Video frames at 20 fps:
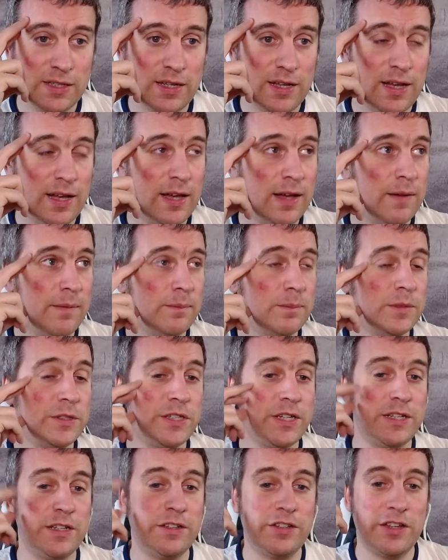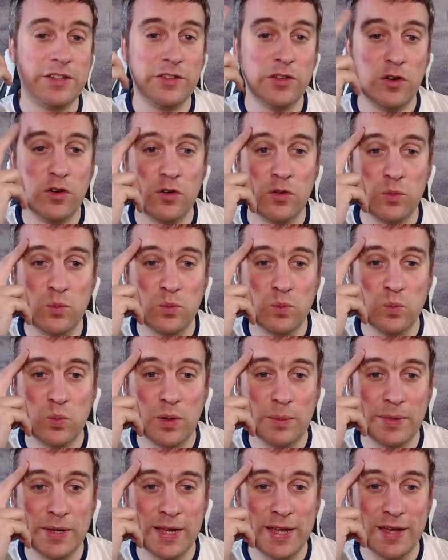Sheena says not all
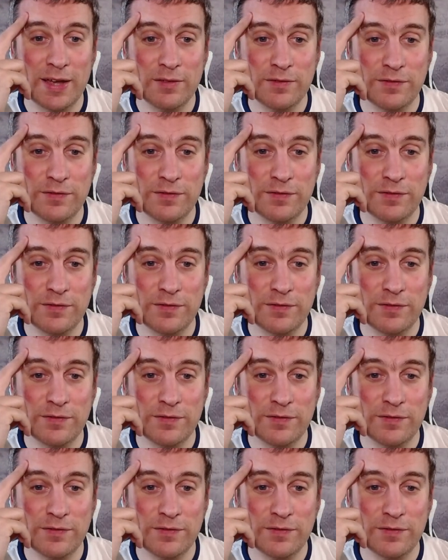women get